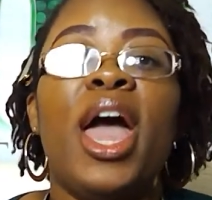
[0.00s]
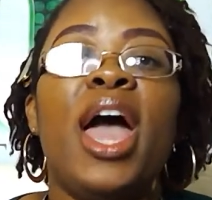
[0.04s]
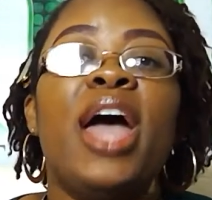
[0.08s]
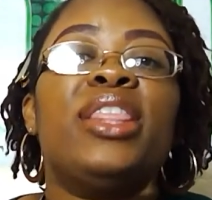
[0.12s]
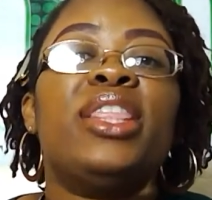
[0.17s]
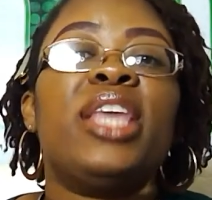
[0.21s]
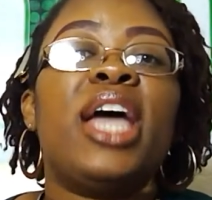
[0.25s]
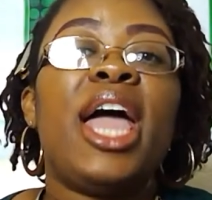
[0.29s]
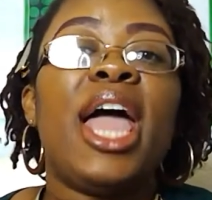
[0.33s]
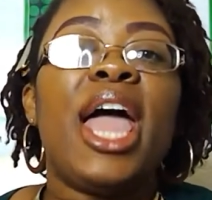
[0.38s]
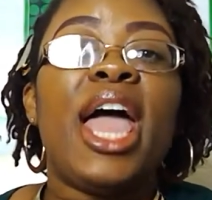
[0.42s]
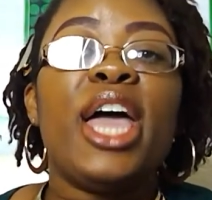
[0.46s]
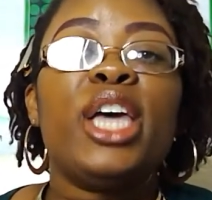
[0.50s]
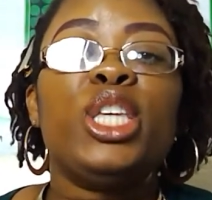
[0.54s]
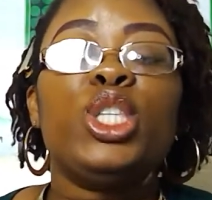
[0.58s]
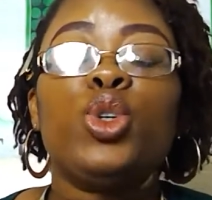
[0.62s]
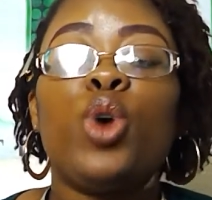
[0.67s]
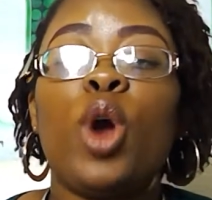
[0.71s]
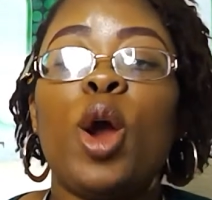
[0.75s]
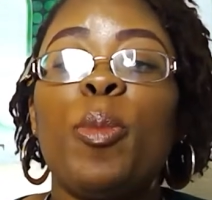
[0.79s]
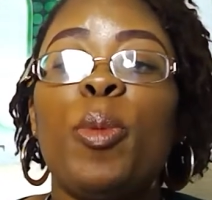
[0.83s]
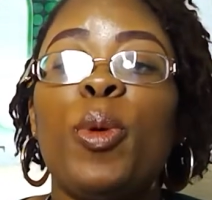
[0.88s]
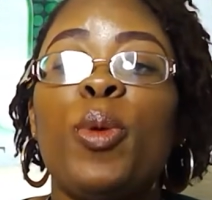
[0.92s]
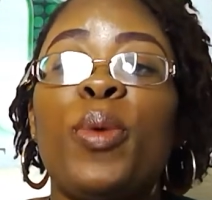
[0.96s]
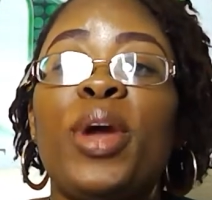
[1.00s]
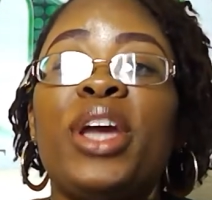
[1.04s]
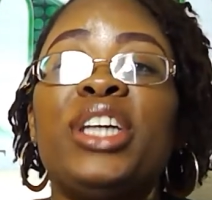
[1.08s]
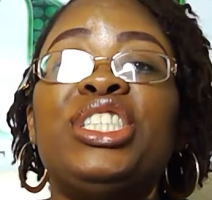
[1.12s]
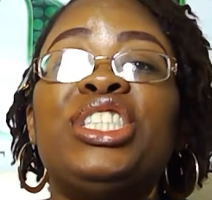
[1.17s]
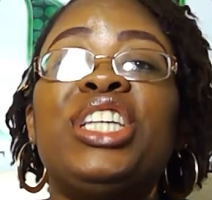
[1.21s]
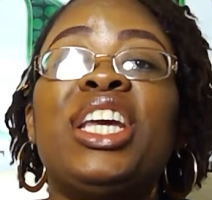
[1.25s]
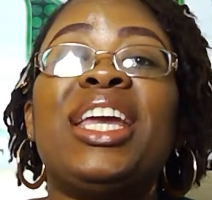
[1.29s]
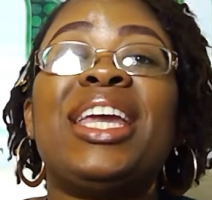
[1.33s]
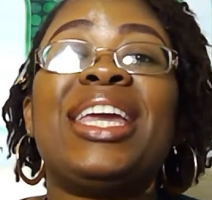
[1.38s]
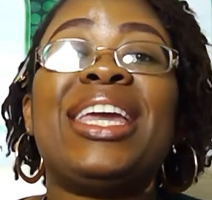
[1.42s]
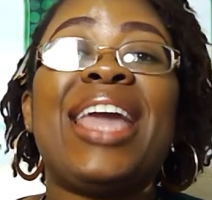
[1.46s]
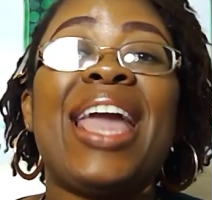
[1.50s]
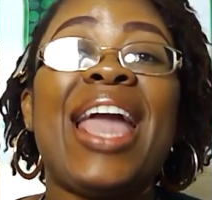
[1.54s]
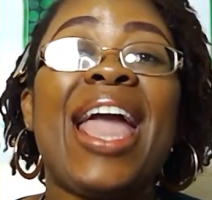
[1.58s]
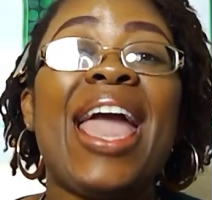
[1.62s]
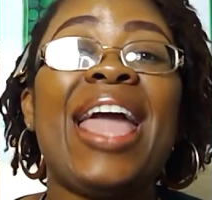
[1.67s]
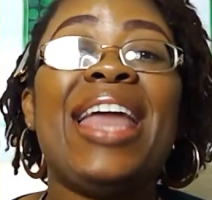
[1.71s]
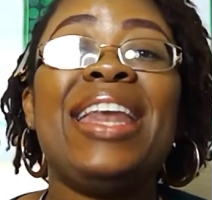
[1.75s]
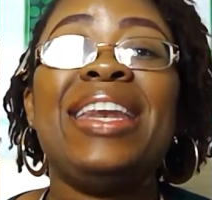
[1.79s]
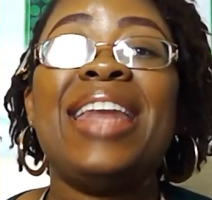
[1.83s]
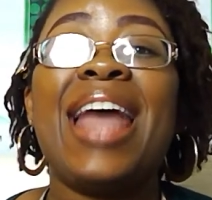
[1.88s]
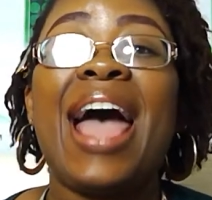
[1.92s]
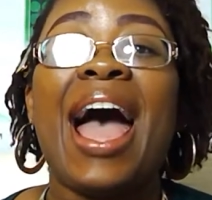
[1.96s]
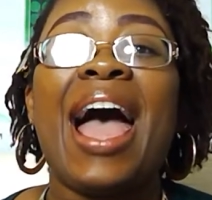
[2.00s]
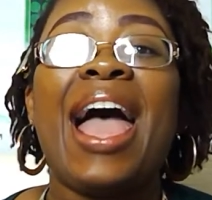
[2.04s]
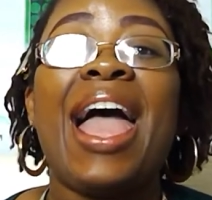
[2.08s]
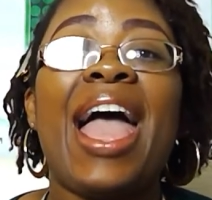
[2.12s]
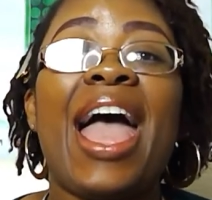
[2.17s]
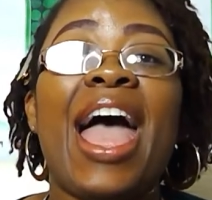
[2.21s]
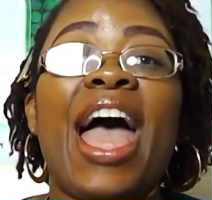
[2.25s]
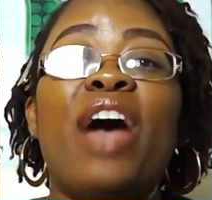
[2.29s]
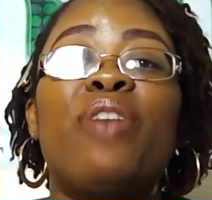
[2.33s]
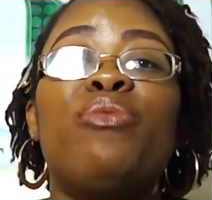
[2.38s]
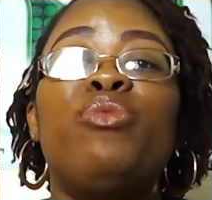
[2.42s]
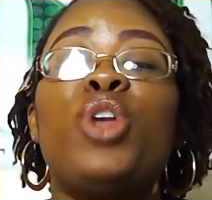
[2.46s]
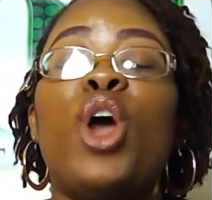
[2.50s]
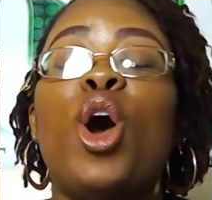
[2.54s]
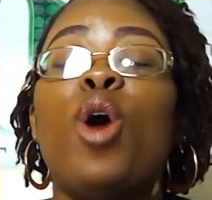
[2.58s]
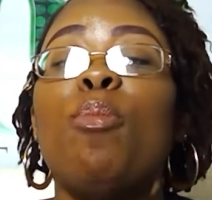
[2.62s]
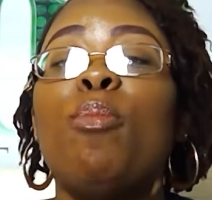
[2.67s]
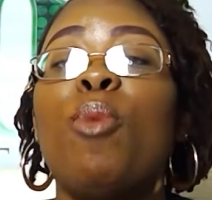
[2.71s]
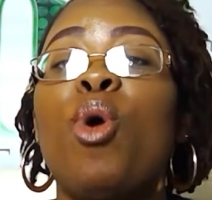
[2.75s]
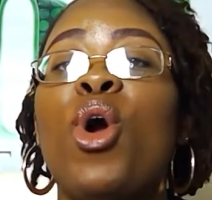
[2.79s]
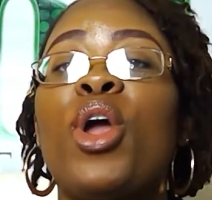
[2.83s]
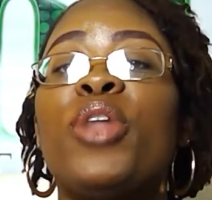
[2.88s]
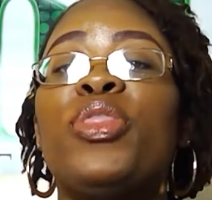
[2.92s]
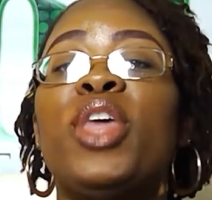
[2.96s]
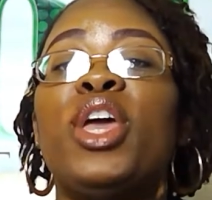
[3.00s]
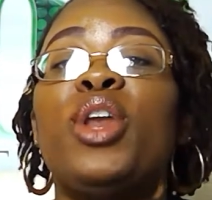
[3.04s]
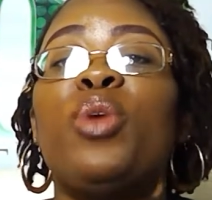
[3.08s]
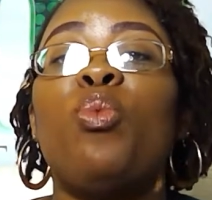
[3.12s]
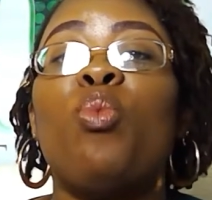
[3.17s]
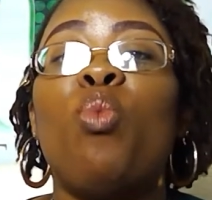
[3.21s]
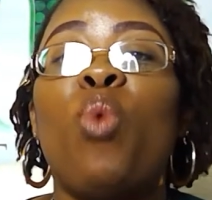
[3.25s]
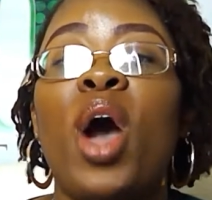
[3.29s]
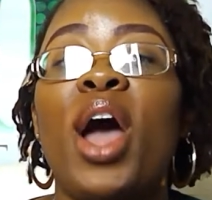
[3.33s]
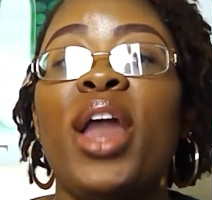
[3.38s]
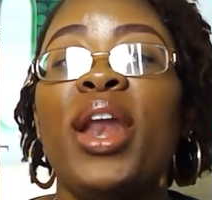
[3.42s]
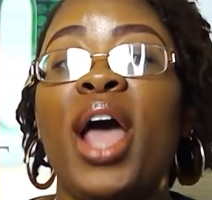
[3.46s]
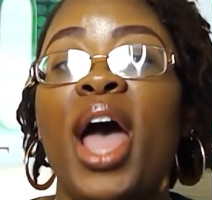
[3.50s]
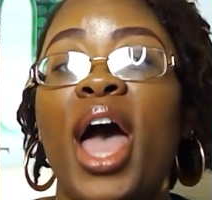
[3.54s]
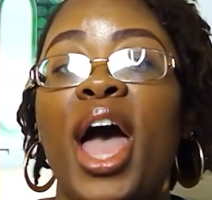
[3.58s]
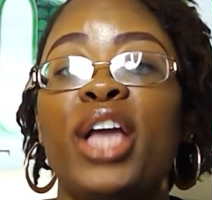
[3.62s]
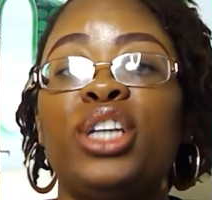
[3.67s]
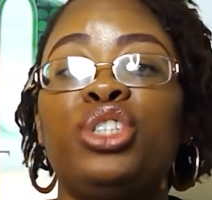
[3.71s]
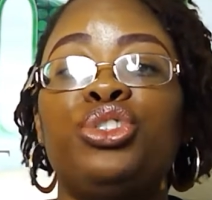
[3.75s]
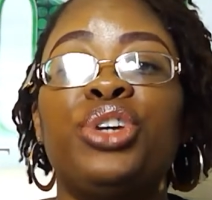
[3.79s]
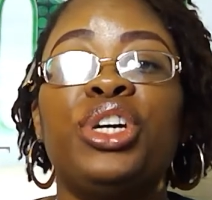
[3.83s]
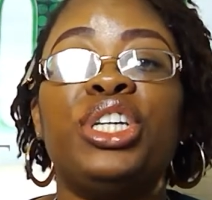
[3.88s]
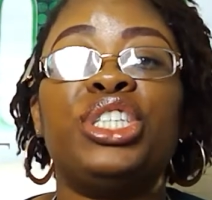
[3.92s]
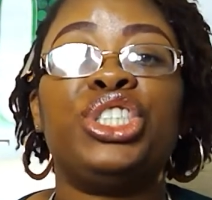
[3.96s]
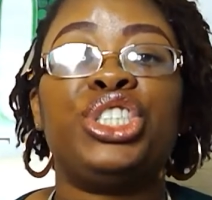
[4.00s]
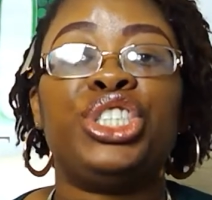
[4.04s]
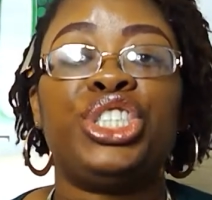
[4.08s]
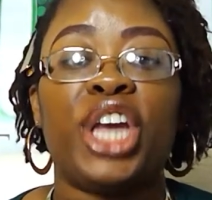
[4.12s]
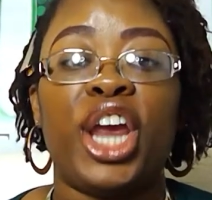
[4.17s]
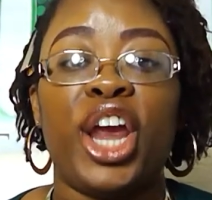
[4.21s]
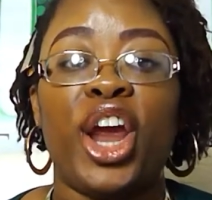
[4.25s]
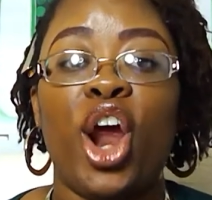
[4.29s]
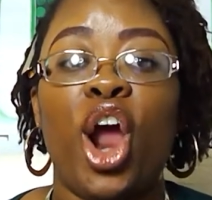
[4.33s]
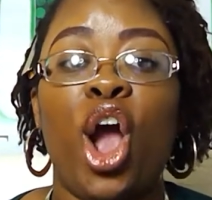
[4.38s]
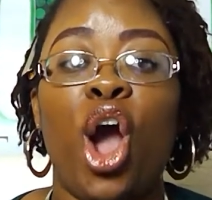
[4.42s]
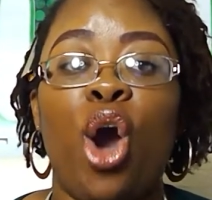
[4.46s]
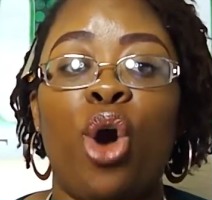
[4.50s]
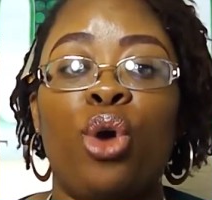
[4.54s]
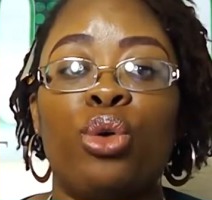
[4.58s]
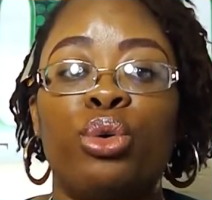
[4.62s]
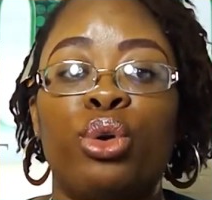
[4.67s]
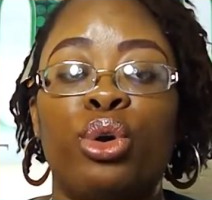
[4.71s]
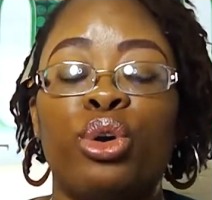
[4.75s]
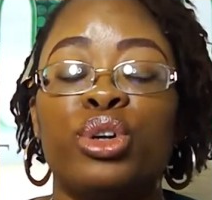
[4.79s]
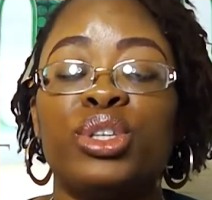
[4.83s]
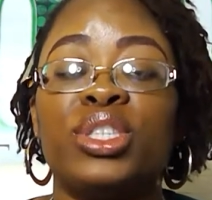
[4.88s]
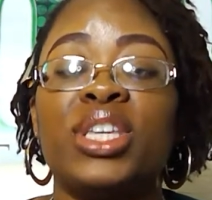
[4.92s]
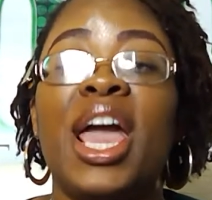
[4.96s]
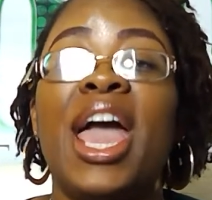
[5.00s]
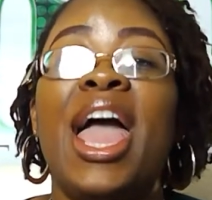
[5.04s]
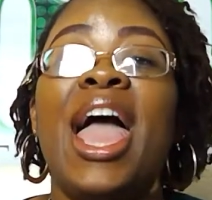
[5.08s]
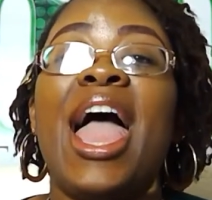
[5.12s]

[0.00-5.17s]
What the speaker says: The S corporation cannot have no more than 100 shareholders,